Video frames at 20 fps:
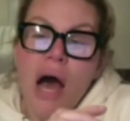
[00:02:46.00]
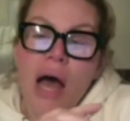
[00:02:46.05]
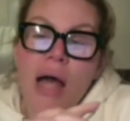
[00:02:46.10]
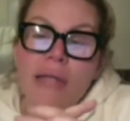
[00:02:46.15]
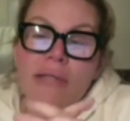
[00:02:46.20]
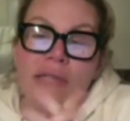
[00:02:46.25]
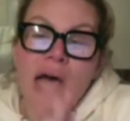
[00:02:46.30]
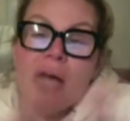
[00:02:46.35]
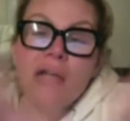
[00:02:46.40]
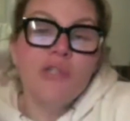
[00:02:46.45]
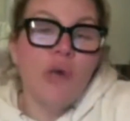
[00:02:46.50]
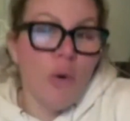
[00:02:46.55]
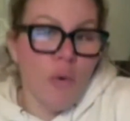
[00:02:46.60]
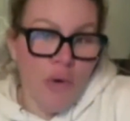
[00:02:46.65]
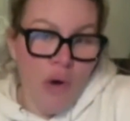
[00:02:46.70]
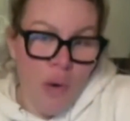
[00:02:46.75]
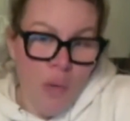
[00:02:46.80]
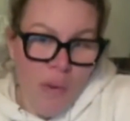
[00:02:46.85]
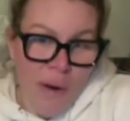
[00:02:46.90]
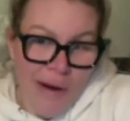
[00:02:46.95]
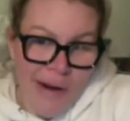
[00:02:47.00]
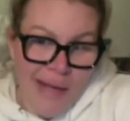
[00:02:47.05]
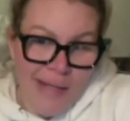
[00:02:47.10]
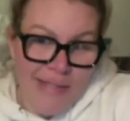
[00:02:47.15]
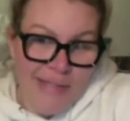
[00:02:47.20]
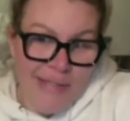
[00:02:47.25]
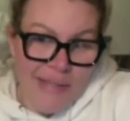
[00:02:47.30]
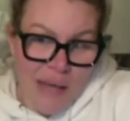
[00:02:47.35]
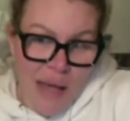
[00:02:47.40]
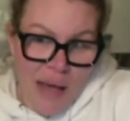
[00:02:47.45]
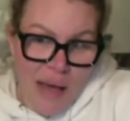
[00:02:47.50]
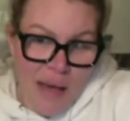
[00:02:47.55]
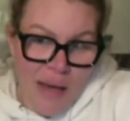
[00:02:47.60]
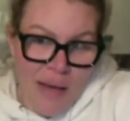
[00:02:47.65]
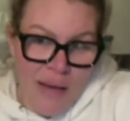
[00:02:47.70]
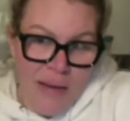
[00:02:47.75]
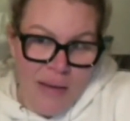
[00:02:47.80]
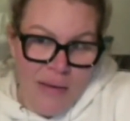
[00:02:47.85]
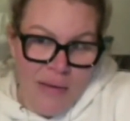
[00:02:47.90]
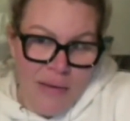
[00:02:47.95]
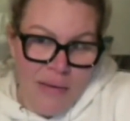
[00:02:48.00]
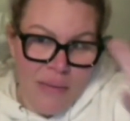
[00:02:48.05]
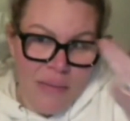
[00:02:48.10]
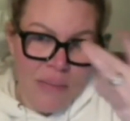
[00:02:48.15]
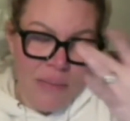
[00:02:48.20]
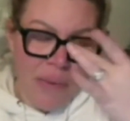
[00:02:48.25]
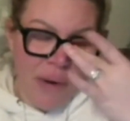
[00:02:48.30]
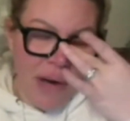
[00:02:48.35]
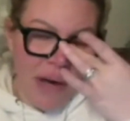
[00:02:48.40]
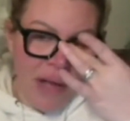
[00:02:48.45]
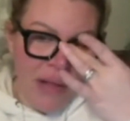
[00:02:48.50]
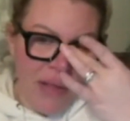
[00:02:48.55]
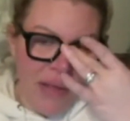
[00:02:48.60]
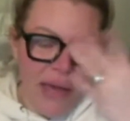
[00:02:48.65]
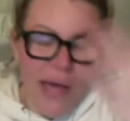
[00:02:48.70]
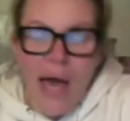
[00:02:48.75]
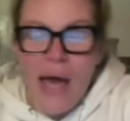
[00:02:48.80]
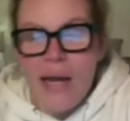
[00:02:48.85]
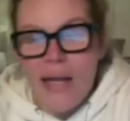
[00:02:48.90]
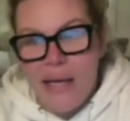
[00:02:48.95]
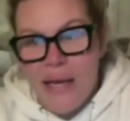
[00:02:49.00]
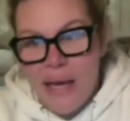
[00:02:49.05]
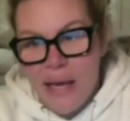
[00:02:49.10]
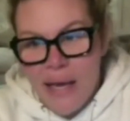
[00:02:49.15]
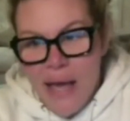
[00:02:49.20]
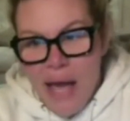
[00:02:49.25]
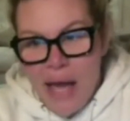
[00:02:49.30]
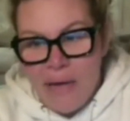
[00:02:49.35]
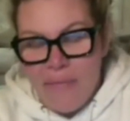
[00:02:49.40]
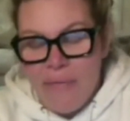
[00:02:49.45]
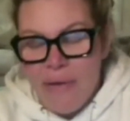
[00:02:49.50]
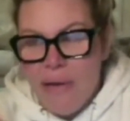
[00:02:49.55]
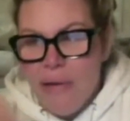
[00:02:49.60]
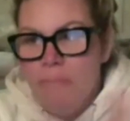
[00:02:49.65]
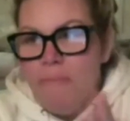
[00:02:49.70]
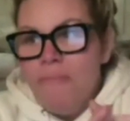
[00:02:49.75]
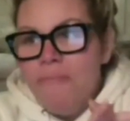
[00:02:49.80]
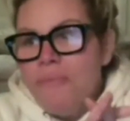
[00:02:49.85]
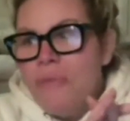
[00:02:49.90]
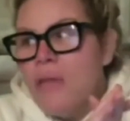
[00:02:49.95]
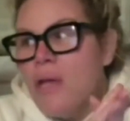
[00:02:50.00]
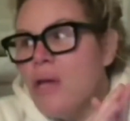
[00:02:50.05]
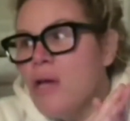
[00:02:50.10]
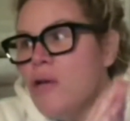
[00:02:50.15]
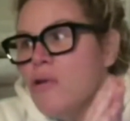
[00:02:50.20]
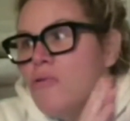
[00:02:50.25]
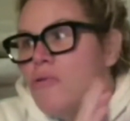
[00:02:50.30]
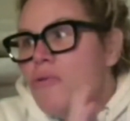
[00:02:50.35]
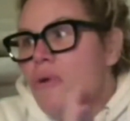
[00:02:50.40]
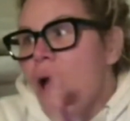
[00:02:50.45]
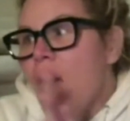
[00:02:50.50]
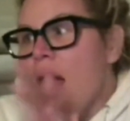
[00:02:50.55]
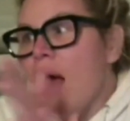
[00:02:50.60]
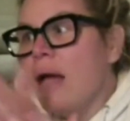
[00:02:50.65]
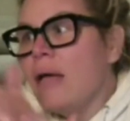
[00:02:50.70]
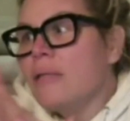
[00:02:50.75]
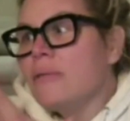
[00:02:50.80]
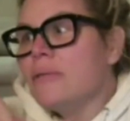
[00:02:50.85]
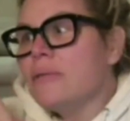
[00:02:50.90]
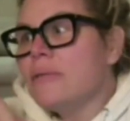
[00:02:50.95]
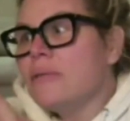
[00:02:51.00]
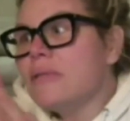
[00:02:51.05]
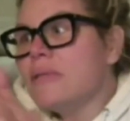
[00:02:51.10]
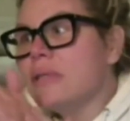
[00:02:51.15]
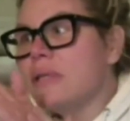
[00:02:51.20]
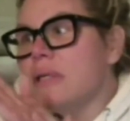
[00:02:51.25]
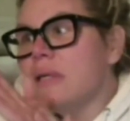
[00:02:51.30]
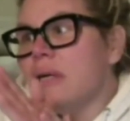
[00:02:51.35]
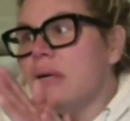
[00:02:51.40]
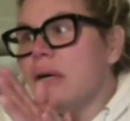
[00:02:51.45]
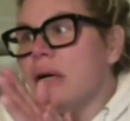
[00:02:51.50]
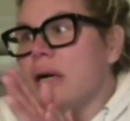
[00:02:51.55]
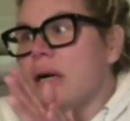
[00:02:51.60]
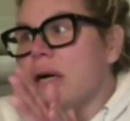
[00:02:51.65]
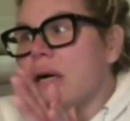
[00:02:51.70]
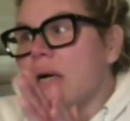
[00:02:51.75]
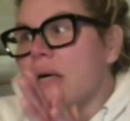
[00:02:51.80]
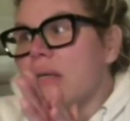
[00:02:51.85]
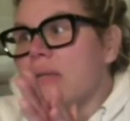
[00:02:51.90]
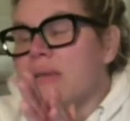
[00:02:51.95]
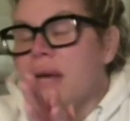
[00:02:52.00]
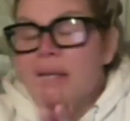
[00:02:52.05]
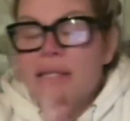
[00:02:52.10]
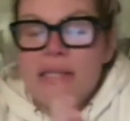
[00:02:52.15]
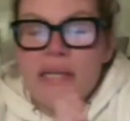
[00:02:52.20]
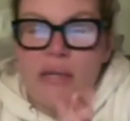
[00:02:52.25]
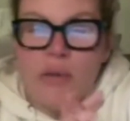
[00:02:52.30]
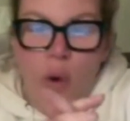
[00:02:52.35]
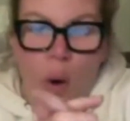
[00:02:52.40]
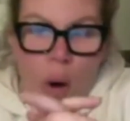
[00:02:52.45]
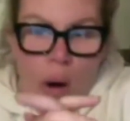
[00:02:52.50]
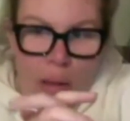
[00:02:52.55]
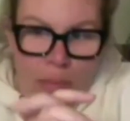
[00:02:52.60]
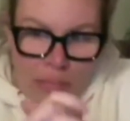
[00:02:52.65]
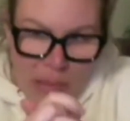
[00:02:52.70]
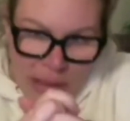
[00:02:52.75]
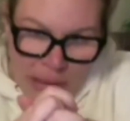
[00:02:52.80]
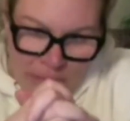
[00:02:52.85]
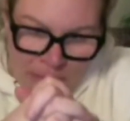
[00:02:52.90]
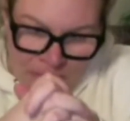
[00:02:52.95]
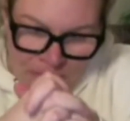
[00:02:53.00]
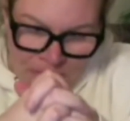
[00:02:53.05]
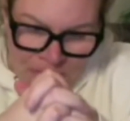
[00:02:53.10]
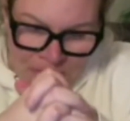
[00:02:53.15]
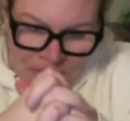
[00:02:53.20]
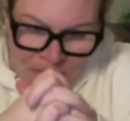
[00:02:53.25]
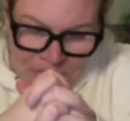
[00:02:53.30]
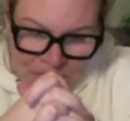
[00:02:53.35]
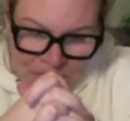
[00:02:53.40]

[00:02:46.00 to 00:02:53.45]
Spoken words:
and I don't know what I said, but they got a kick out of it, and they did call me